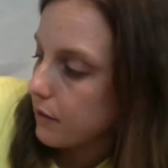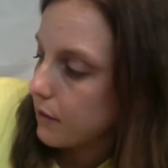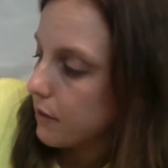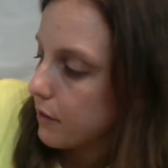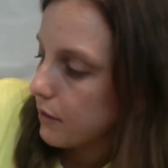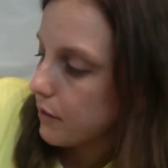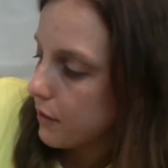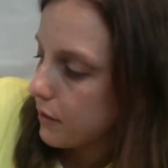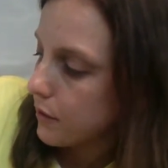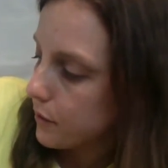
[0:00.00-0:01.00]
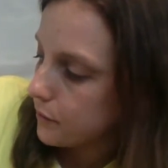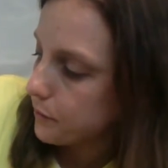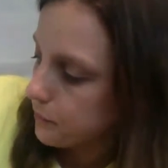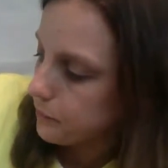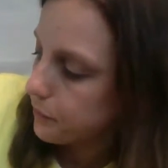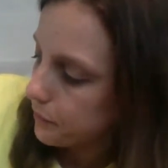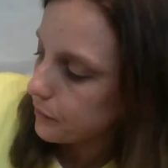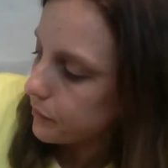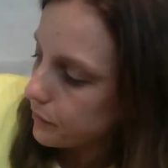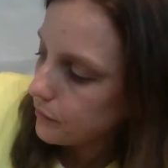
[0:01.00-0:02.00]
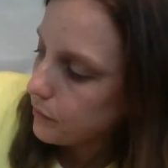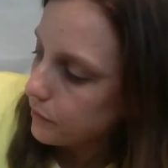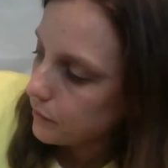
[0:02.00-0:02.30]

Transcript: (silence)